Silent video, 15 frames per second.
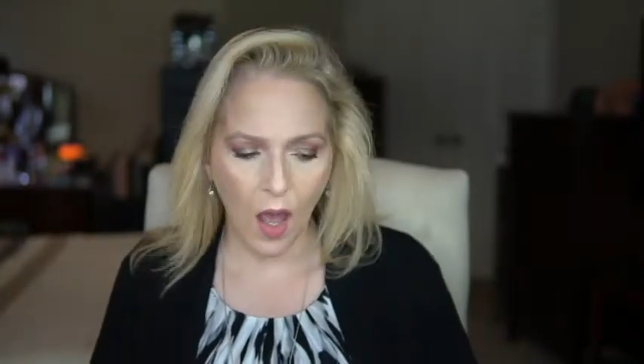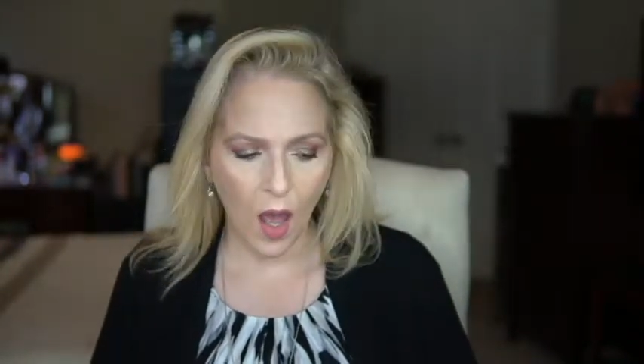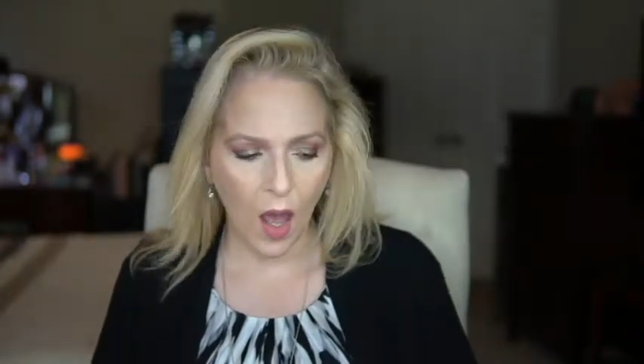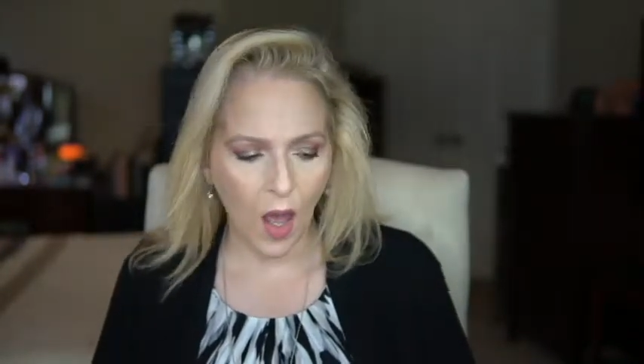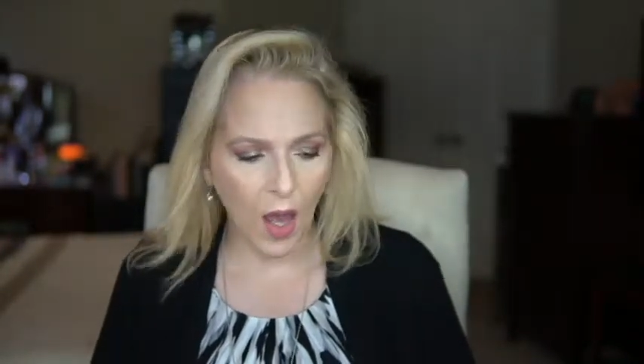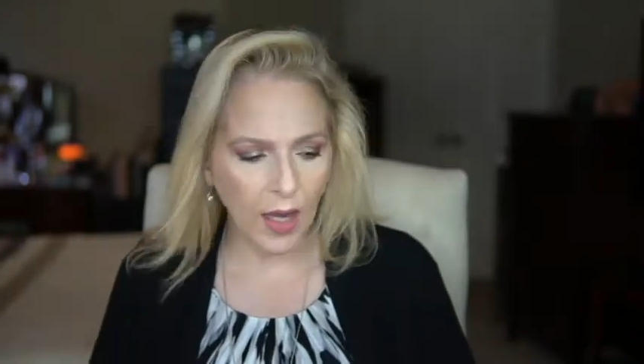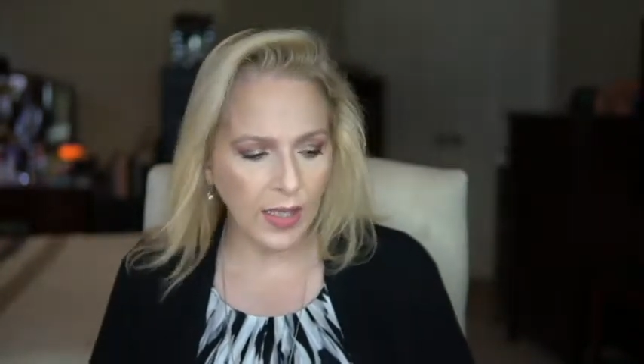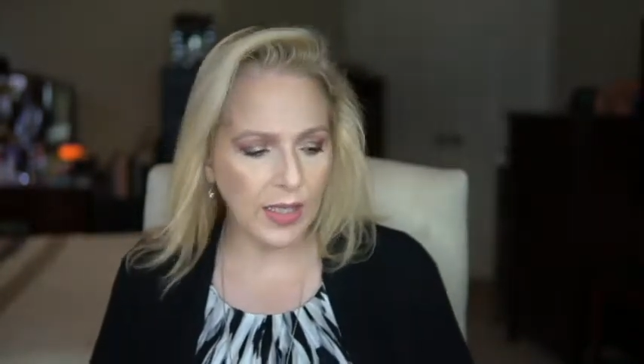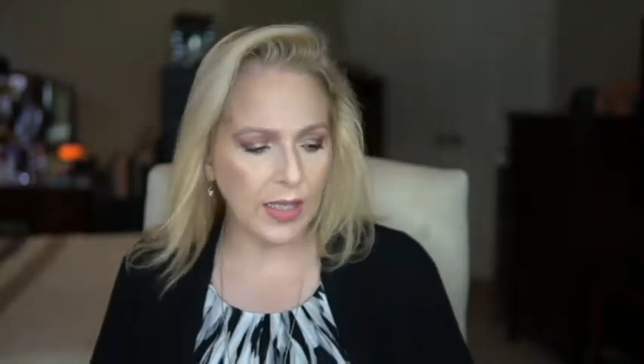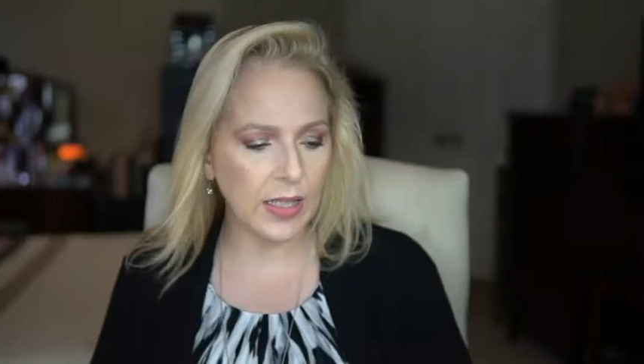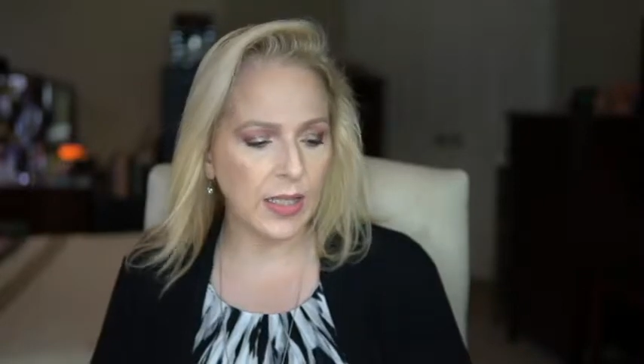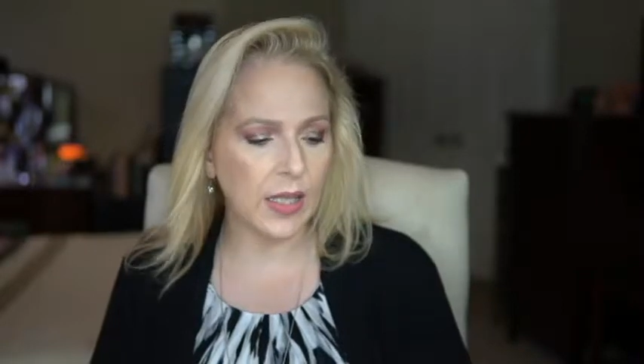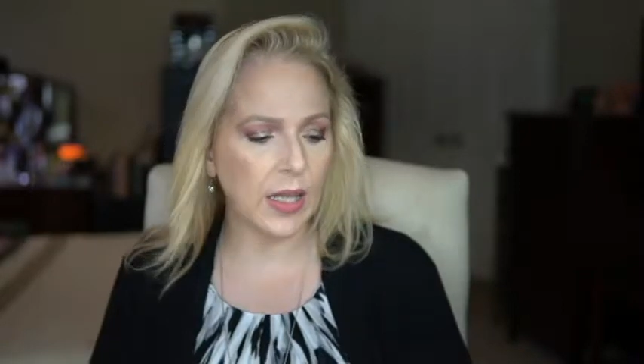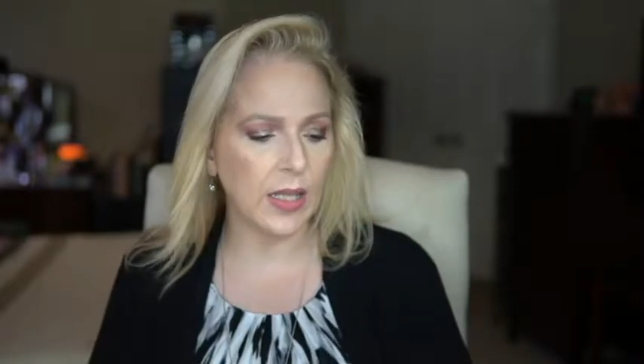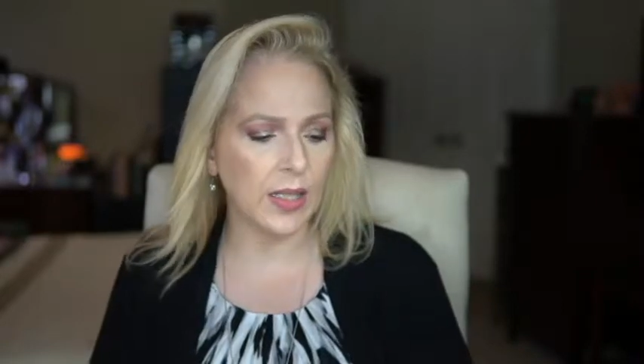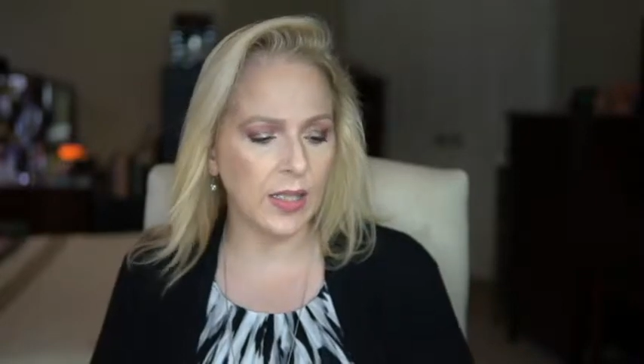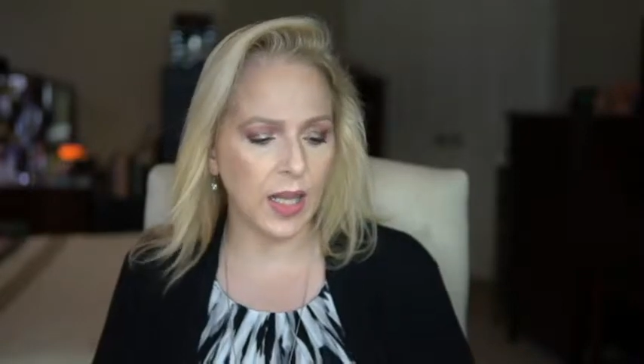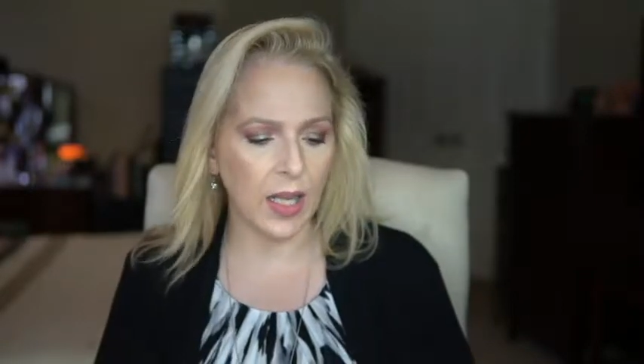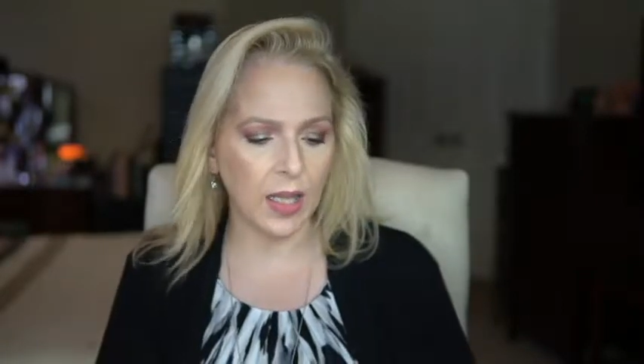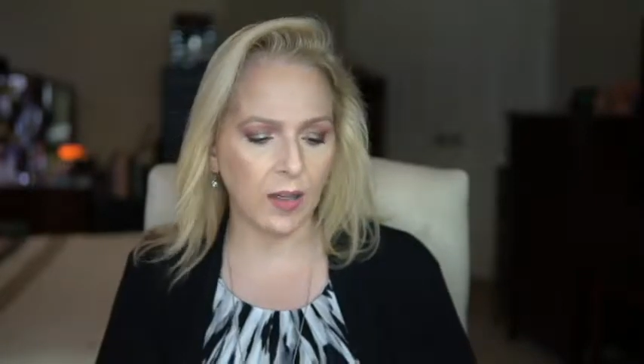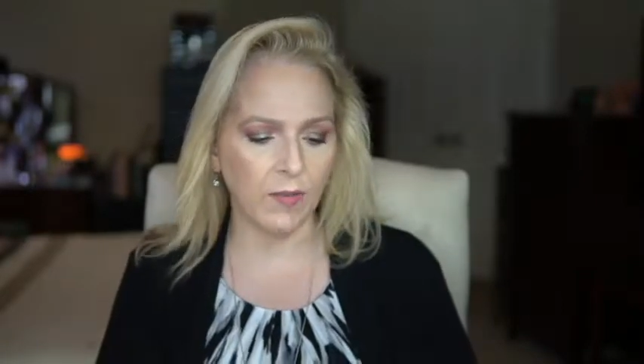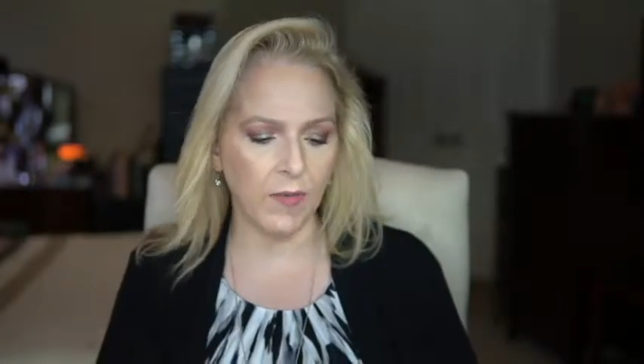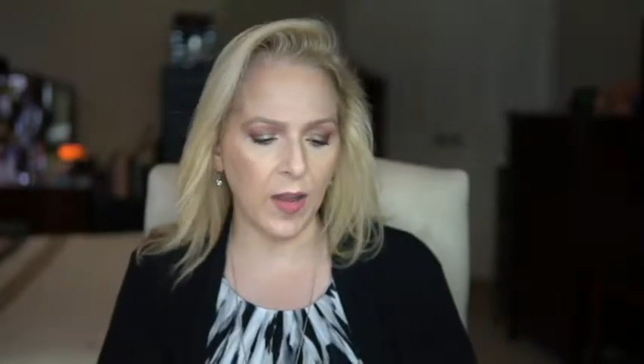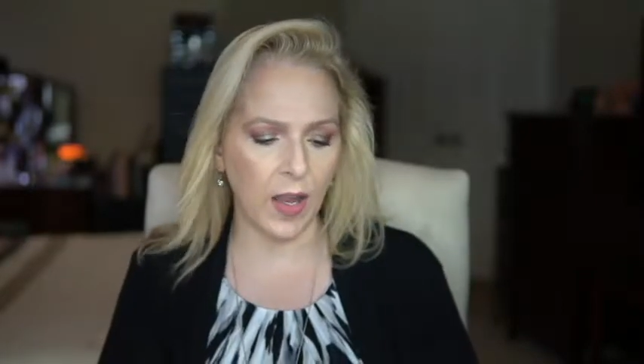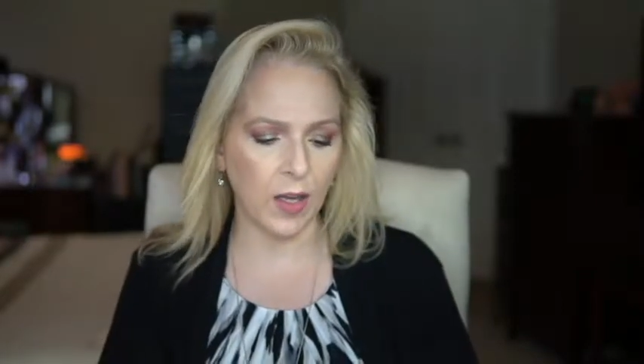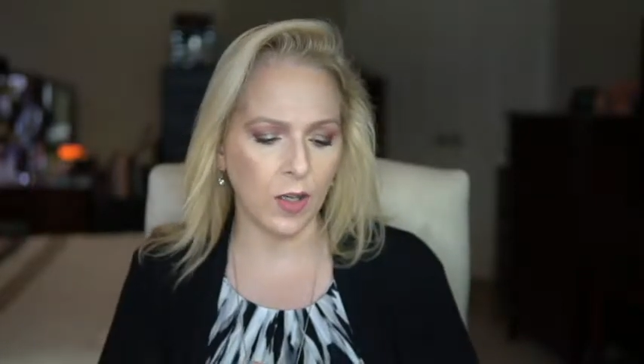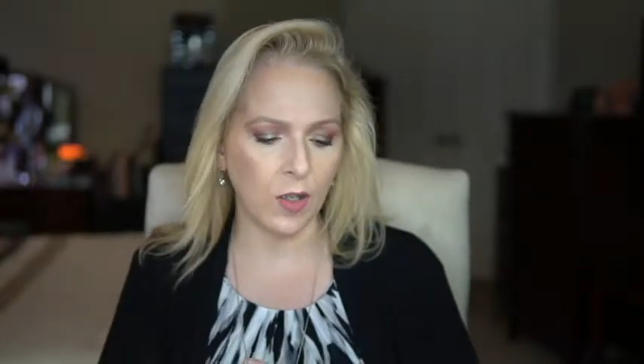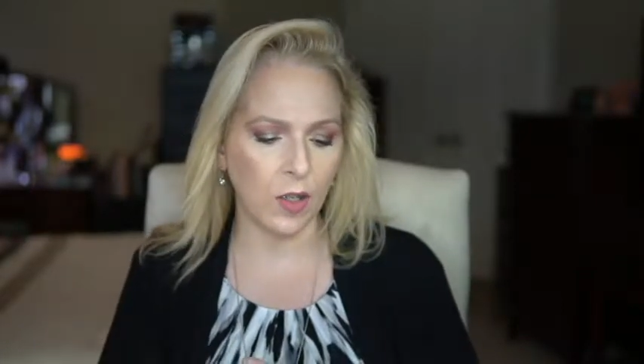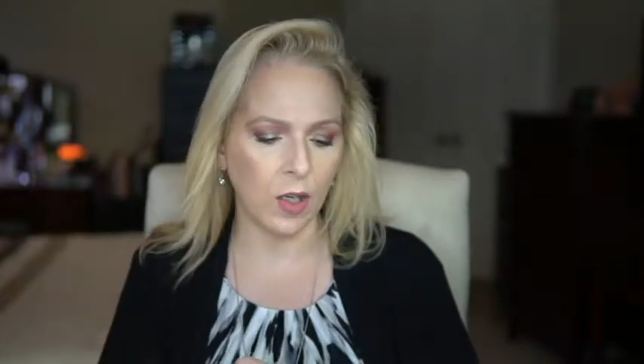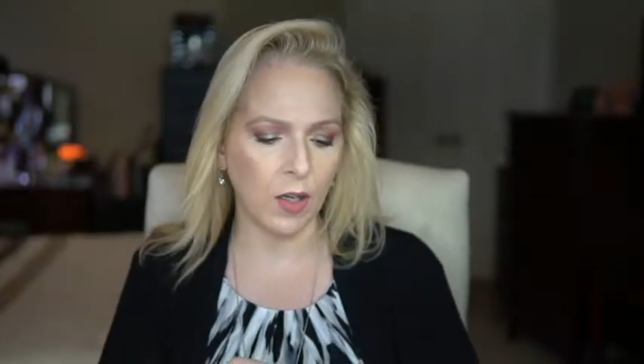I did take
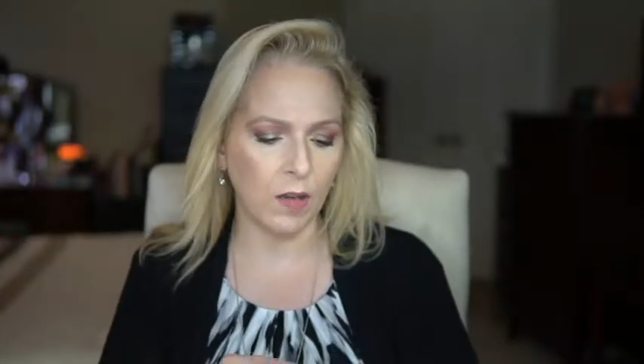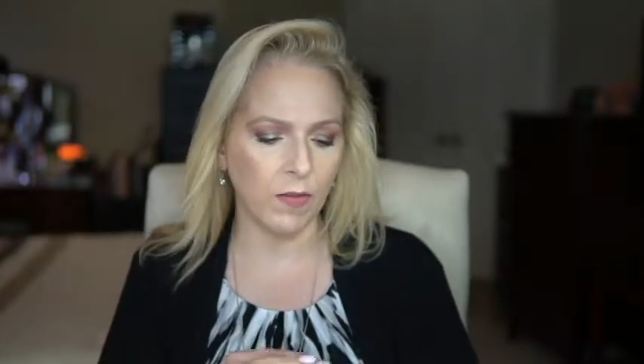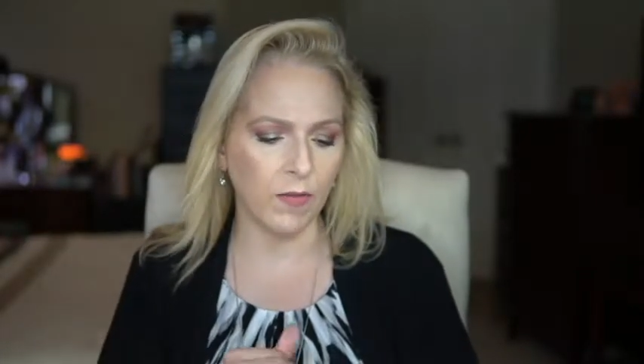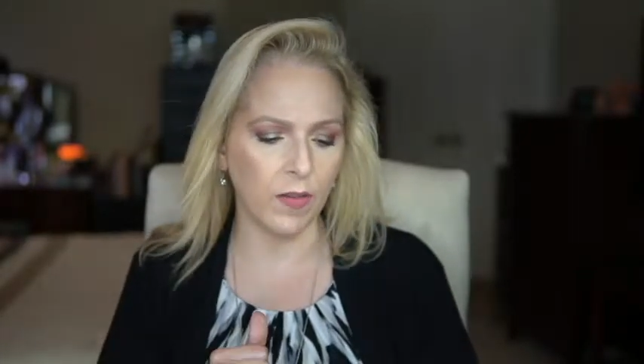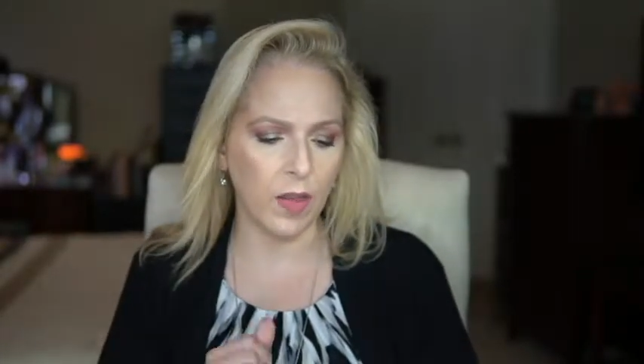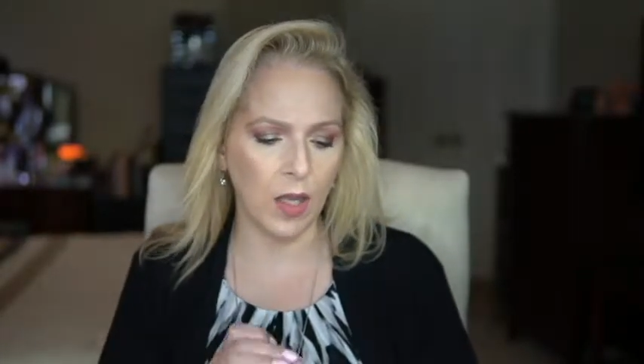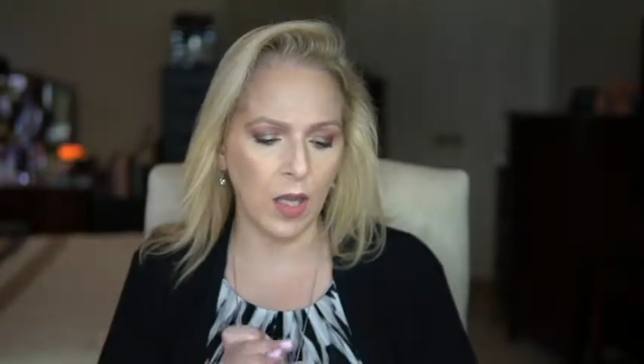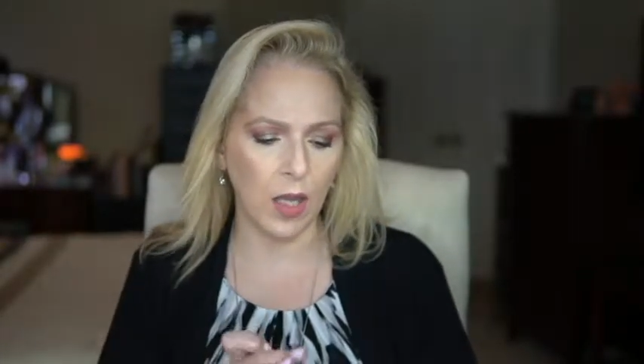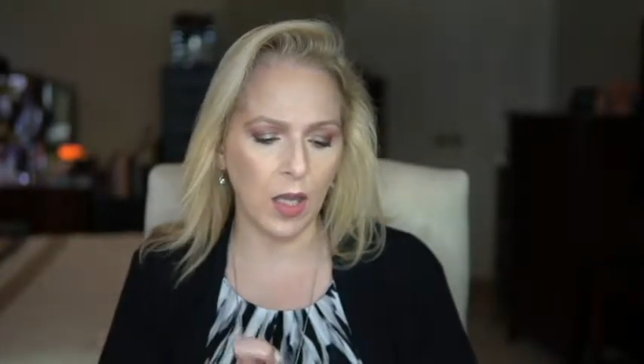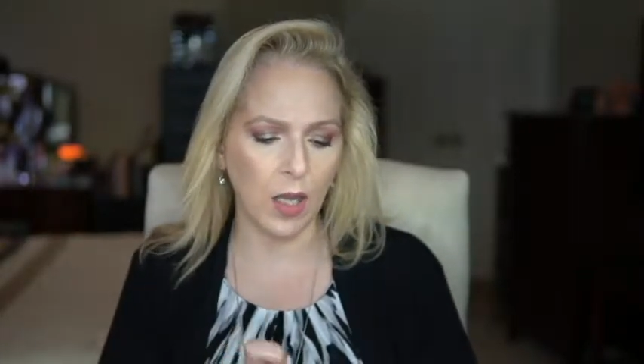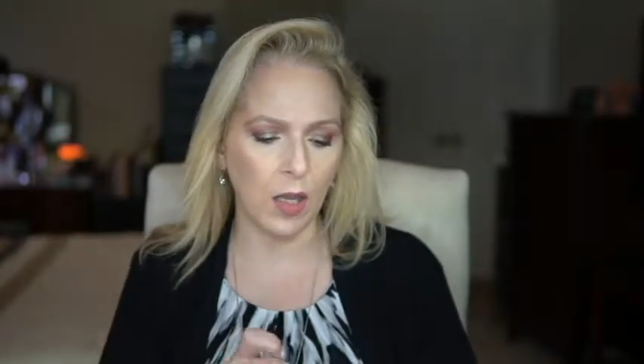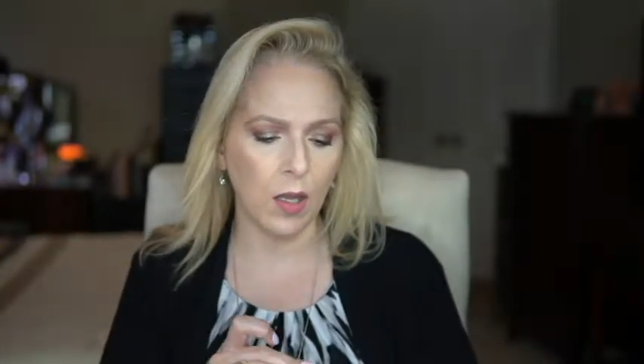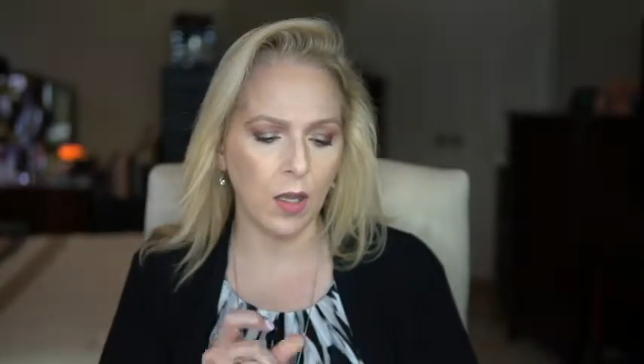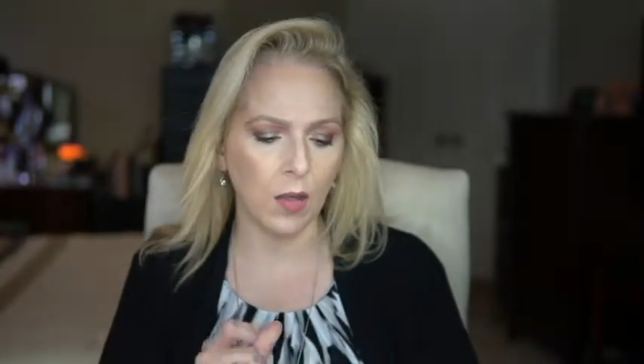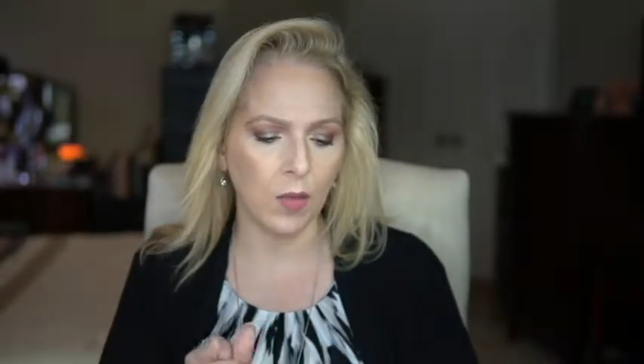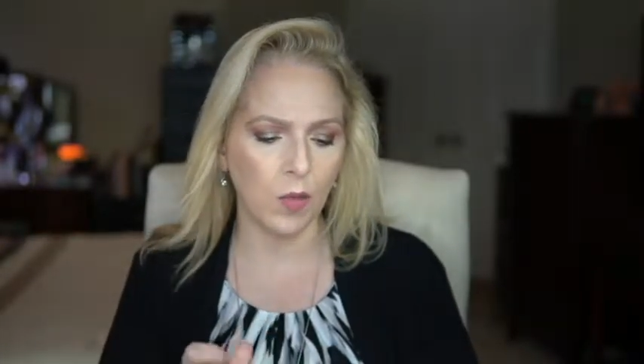advantage of the